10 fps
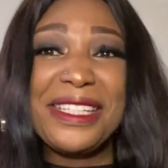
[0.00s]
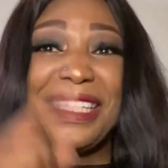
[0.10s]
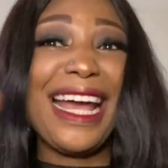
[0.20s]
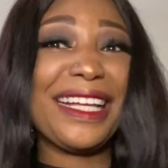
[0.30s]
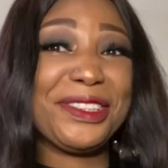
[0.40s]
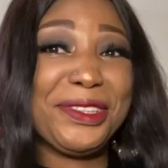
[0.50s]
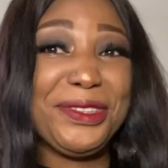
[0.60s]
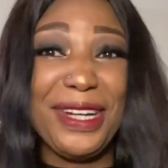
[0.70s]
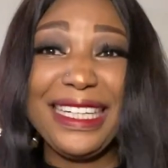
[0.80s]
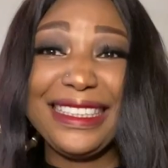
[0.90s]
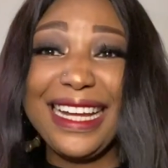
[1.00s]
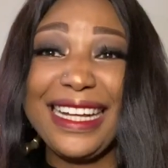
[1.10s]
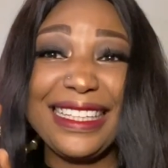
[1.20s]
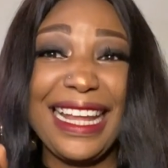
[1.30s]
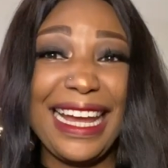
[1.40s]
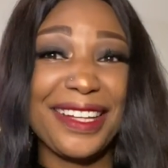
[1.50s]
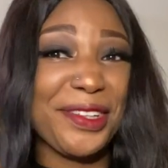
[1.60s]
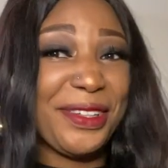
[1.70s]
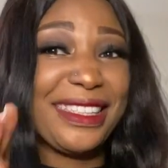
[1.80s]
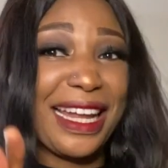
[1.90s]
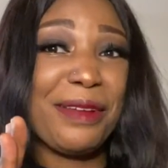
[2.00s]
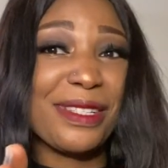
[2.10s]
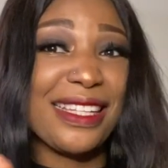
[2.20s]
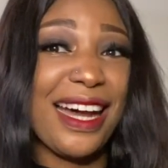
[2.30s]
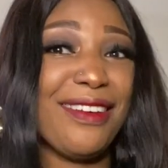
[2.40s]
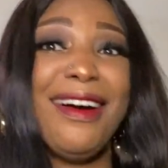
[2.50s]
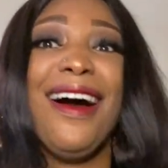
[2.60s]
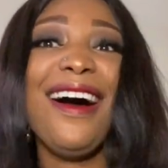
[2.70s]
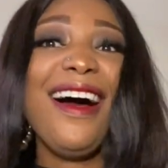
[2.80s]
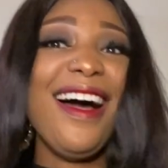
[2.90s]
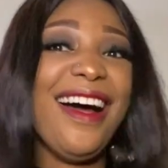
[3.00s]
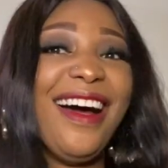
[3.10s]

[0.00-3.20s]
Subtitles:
has stretched that like three times now. And